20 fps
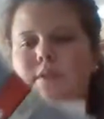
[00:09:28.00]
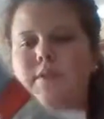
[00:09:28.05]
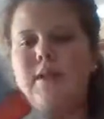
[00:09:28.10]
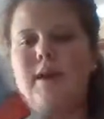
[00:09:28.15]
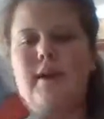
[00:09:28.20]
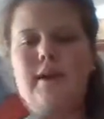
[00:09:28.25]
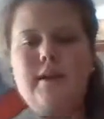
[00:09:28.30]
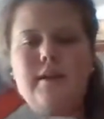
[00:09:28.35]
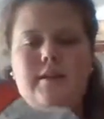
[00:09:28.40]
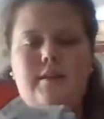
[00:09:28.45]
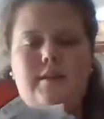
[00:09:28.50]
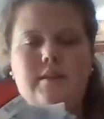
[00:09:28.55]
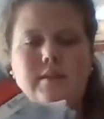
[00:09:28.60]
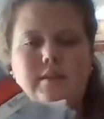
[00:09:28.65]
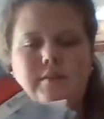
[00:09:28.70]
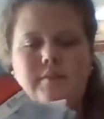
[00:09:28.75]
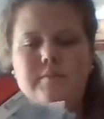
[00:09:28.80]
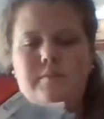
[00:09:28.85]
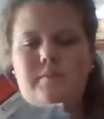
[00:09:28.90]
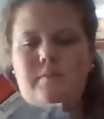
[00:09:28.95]

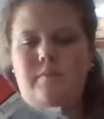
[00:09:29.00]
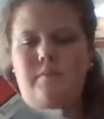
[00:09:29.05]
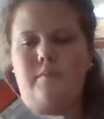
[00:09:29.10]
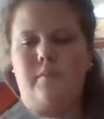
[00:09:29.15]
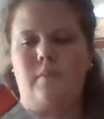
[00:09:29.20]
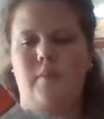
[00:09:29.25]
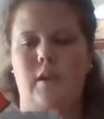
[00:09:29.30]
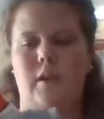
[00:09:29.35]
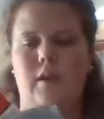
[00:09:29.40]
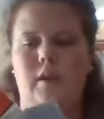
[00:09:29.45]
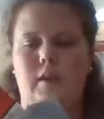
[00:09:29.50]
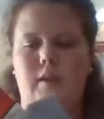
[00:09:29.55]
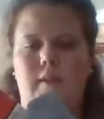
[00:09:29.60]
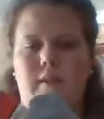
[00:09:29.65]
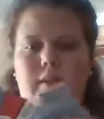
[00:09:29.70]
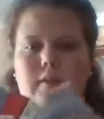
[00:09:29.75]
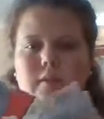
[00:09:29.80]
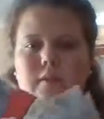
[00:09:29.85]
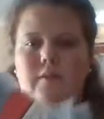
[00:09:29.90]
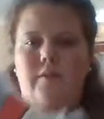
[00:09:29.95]
socks,
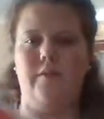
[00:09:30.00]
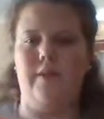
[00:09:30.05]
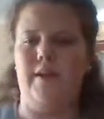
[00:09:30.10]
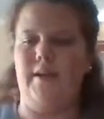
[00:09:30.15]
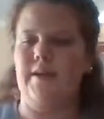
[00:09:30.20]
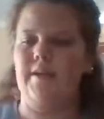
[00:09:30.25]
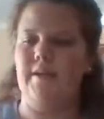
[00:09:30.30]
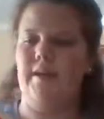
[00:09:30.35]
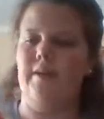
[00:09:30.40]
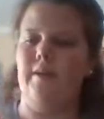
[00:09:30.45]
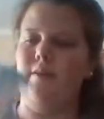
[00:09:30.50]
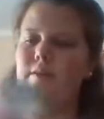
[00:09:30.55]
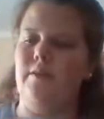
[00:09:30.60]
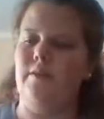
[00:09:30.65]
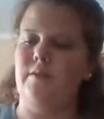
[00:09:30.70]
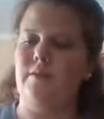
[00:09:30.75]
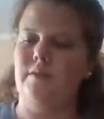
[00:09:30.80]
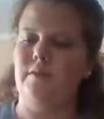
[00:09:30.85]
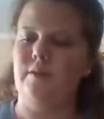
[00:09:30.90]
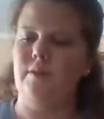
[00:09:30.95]
and they're only
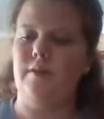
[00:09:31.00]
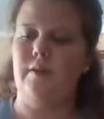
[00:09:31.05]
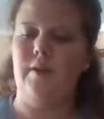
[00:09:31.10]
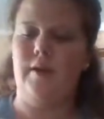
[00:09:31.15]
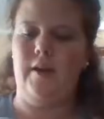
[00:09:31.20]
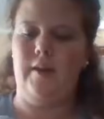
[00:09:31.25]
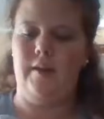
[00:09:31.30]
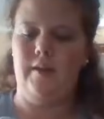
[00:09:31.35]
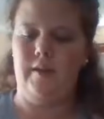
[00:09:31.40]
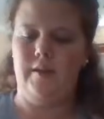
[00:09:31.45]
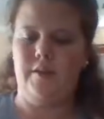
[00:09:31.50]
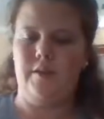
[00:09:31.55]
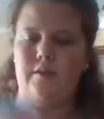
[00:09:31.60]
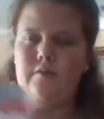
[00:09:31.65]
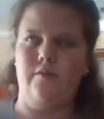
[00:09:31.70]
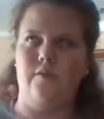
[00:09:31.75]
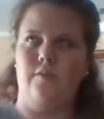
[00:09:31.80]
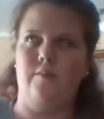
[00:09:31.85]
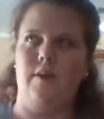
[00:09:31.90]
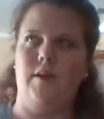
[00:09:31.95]
$8, and these
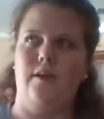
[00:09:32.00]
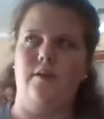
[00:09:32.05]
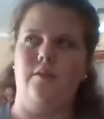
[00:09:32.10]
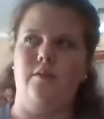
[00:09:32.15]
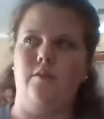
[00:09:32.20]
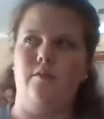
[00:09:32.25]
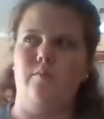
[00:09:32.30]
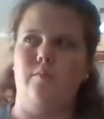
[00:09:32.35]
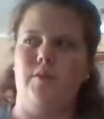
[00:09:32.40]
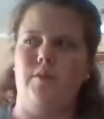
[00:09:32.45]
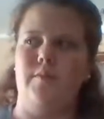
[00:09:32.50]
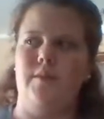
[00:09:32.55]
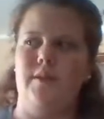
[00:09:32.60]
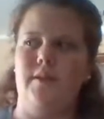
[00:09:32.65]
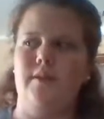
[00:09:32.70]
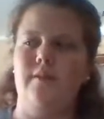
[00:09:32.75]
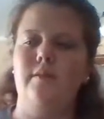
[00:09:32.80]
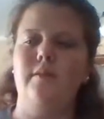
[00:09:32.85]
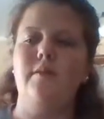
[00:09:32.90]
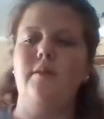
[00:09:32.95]
are from Outer
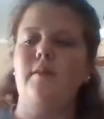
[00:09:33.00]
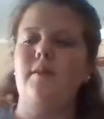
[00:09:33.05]
Beerman.